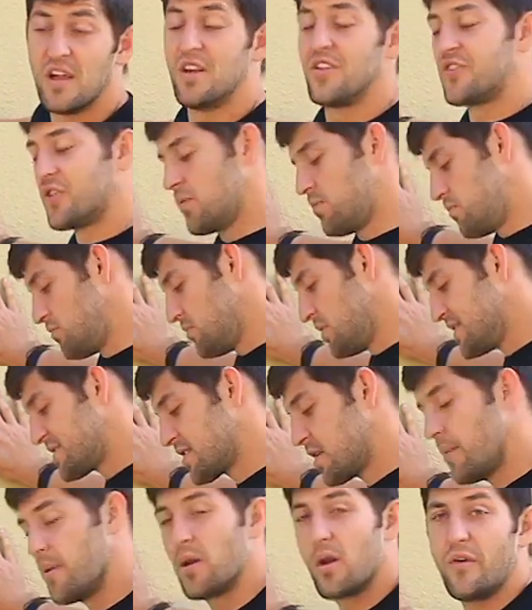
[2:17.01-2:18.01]
So let's
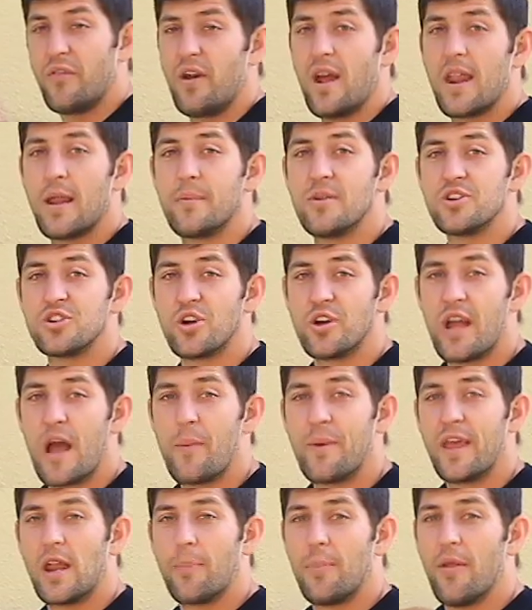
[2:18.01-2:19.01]
come on over and I'm gonna show you how
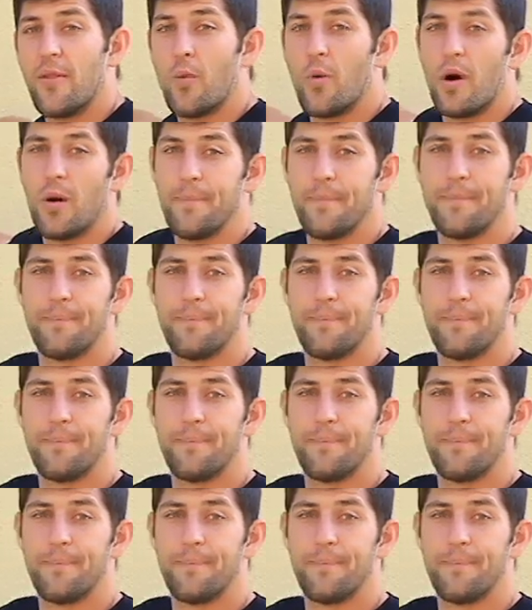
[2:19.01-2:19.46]
to get up on the wall.